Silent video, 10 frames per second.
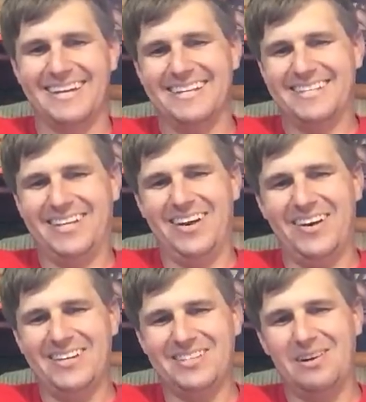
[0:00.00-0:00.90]
So
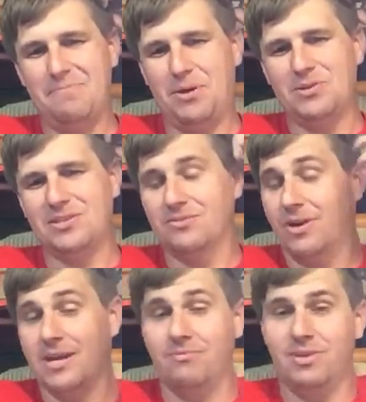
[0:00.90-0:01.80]
I started posting
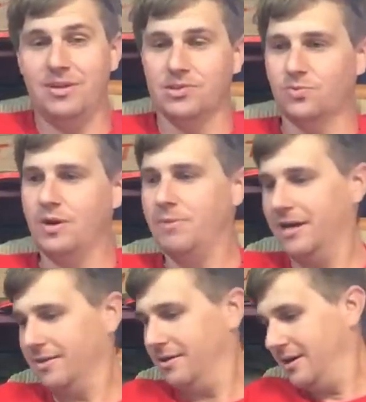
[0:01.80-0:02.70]
random videos way
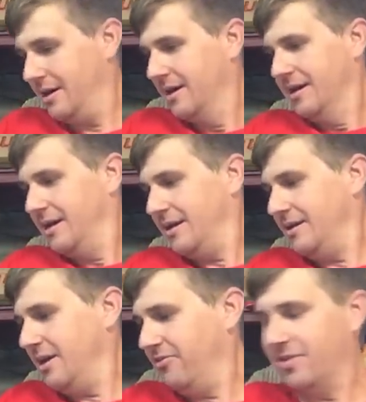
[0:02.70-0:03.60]
back in the day. I
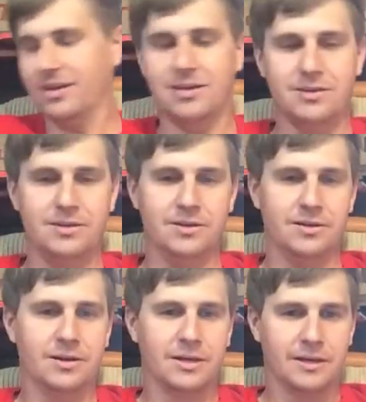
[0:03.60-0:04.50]
did that for like a
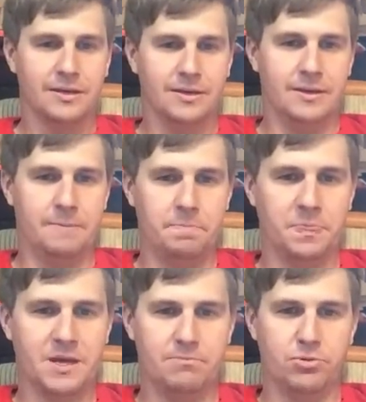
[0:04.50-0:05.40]
year,
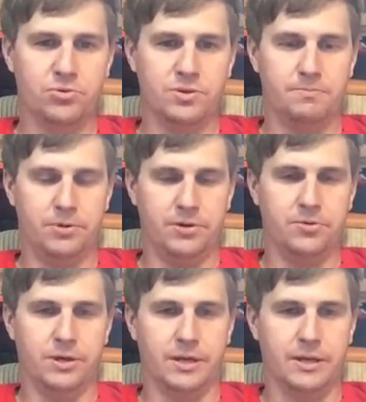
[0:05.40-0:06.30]
got bored with it pretty
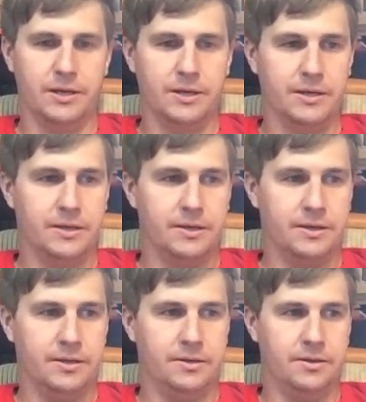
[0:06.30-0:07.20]
quick,
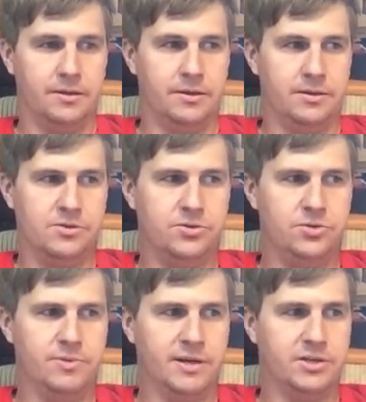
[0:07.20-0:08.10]
and then
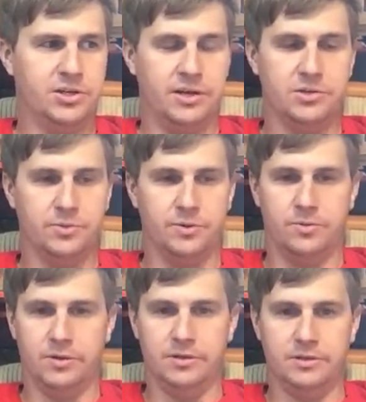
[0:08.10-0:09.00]
YouTube kind of changed what it
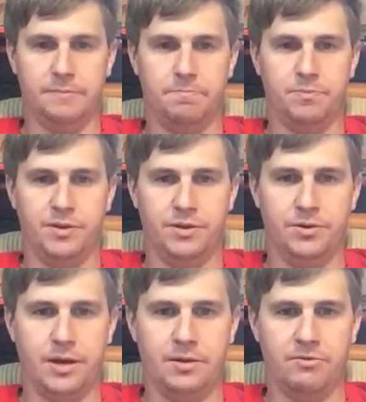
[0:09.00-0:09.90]
was. You know,
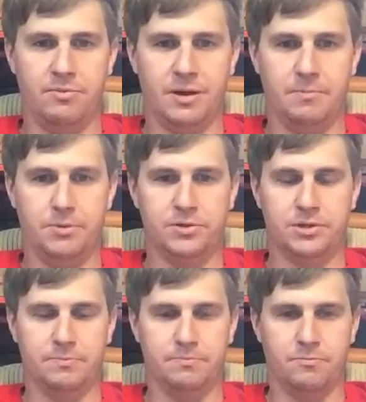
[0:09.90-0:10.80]
now everybody puts
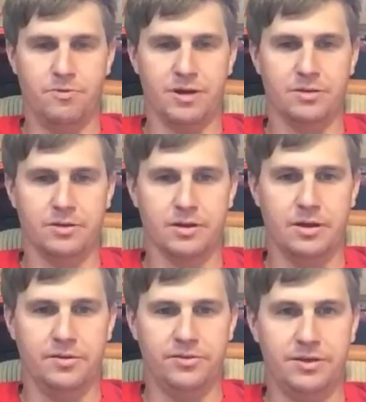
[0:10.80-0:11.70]
up regular
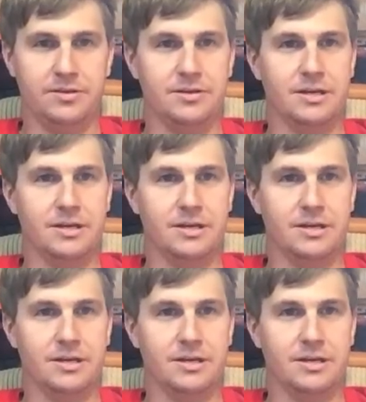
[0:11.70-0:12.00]
content.